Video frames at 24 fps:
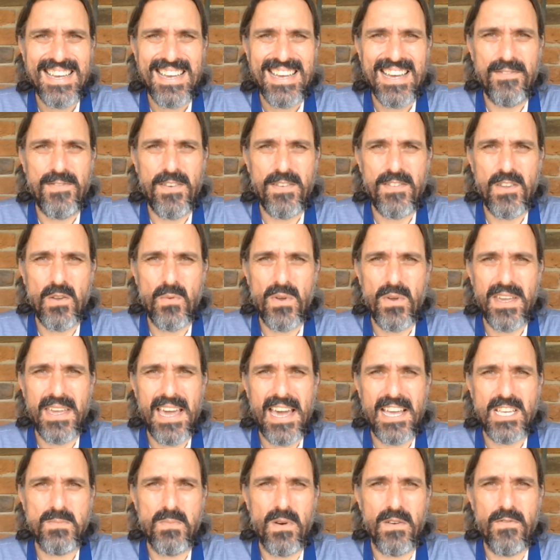50 ring
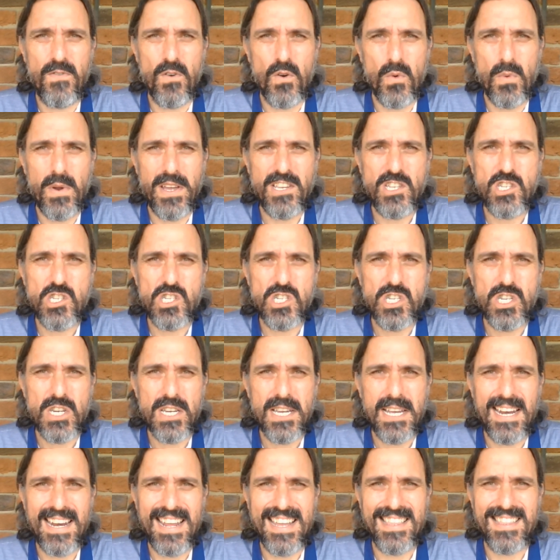gauge by 4-inch
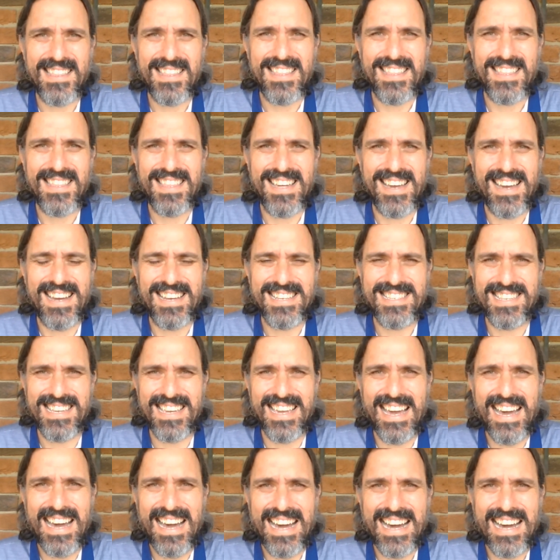length
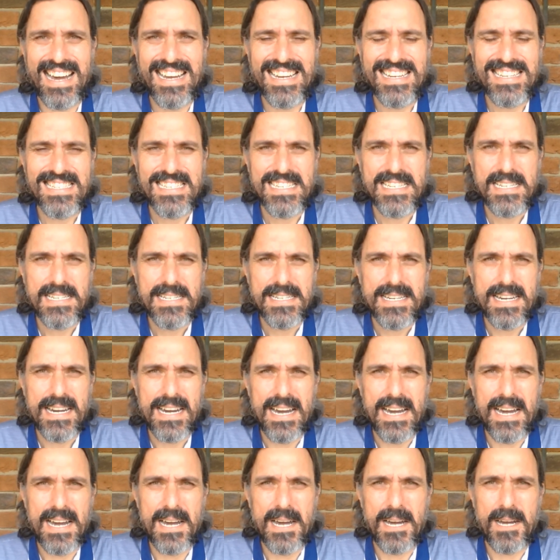cigar,
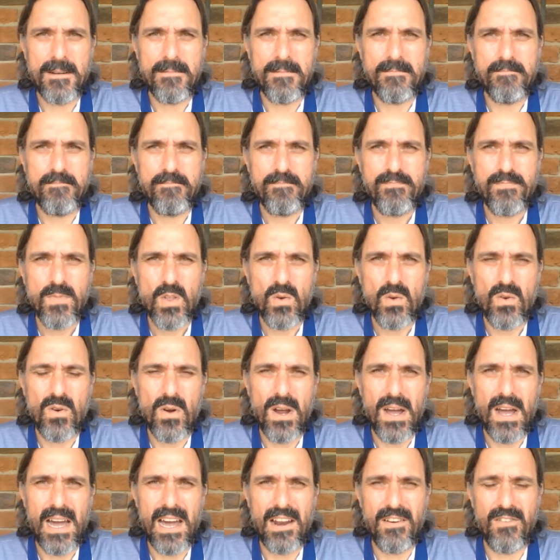or
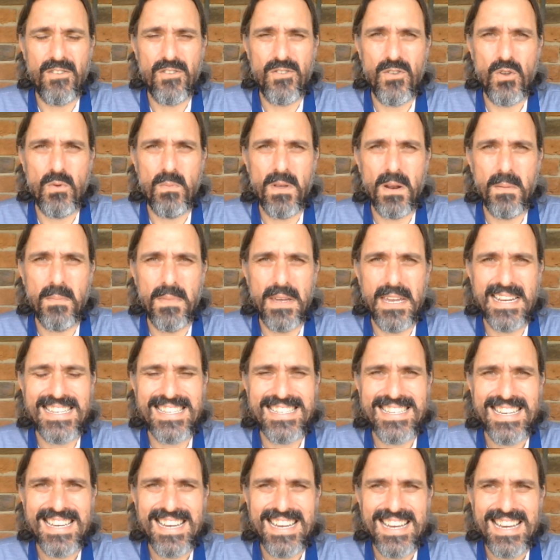102
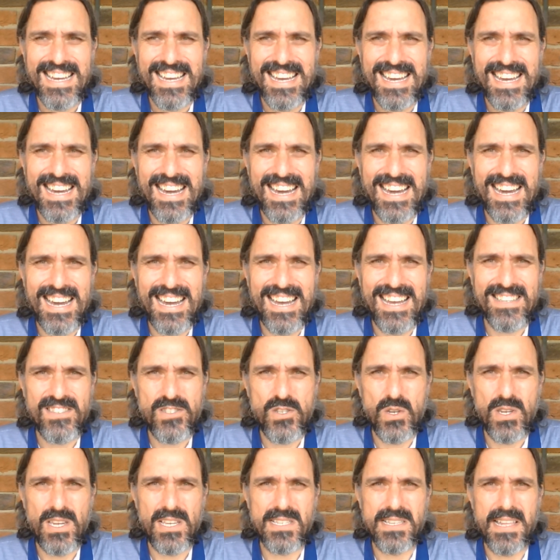millimeters.
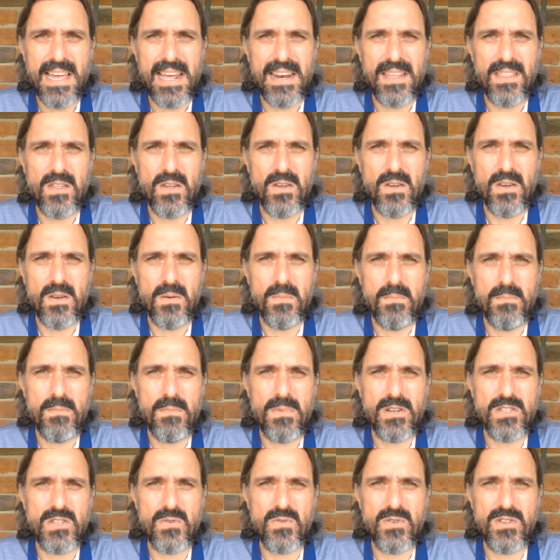2 years later, the
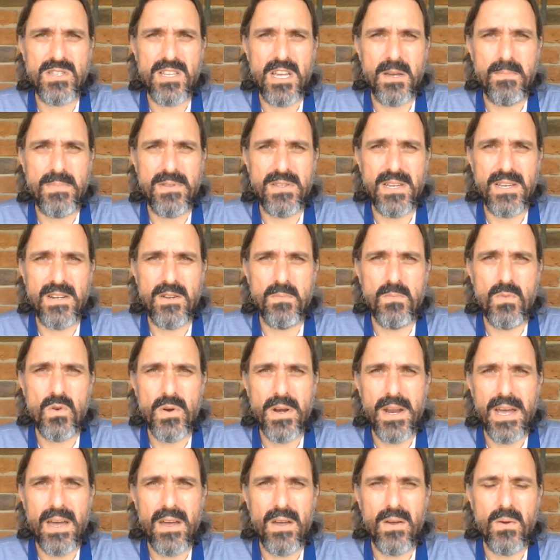Monte Cristo Petit
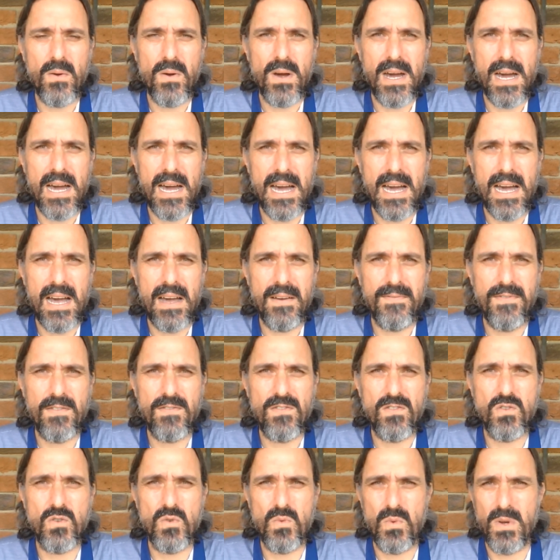Mundo
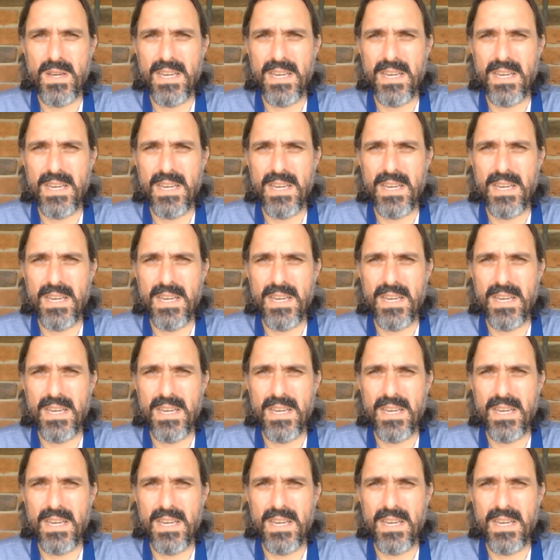52 ring